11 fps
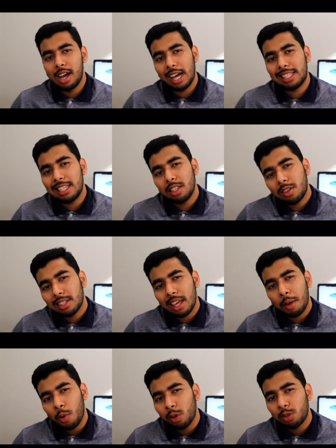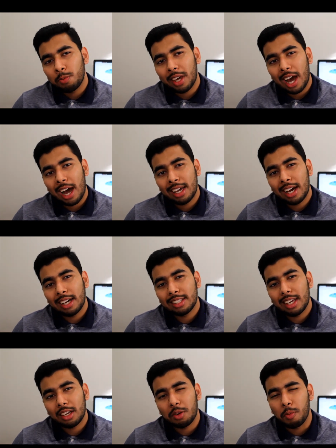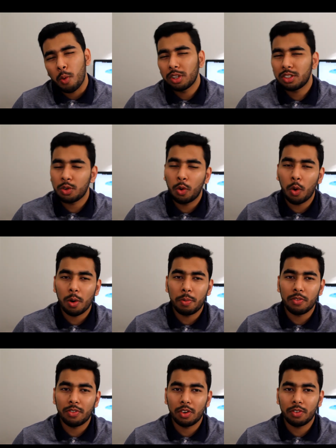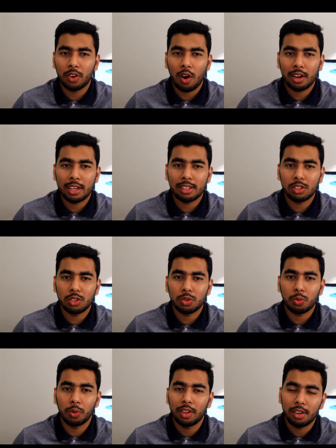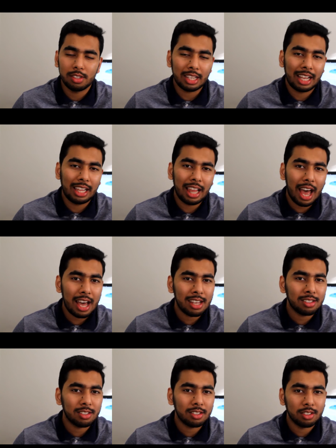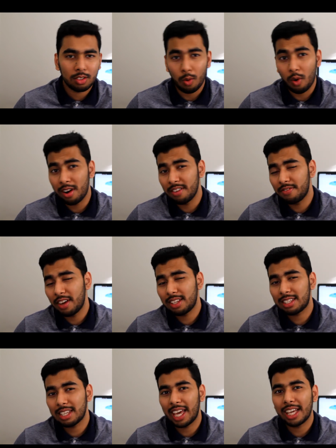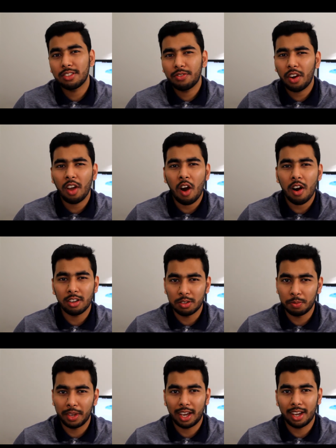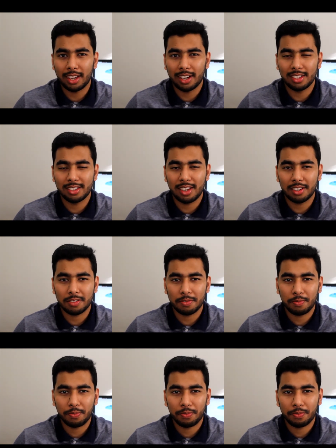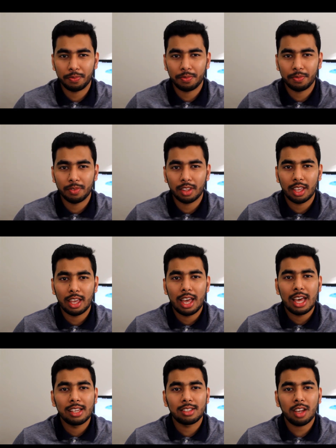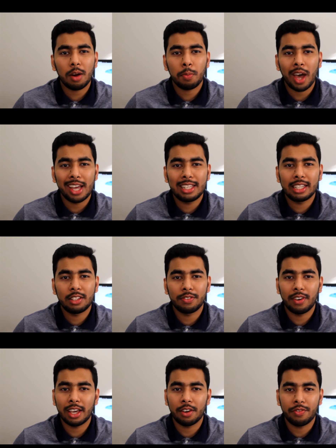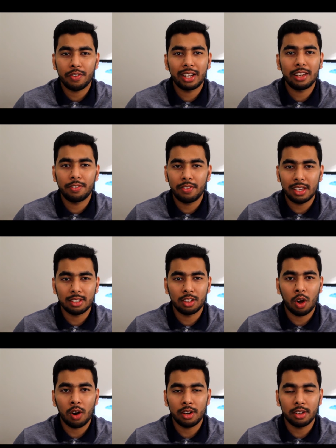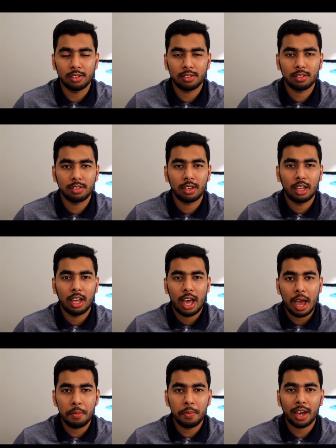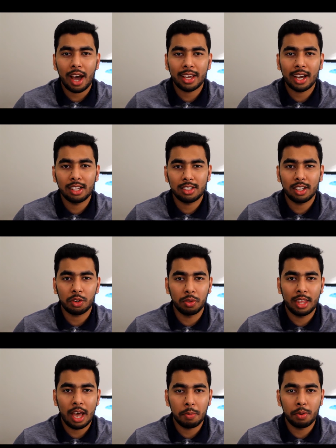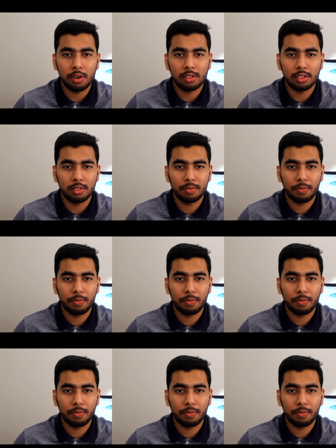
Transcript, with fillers: It's easy to say I'm going to make eye contact, but once you go up in front of an audience, whether it's a class or an event, it's very hard to make eye contact. Start by identifying a friendly face in the audience and make eye contact with that person.